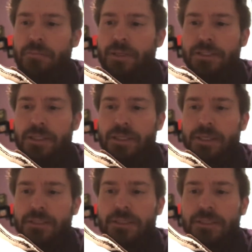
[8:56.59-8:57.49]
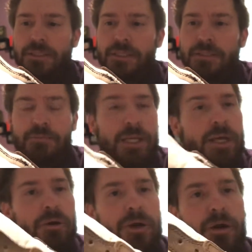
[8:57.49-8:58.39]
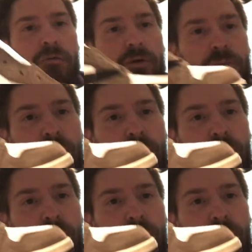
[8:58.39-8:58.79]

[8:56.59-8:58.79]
basically is just me going over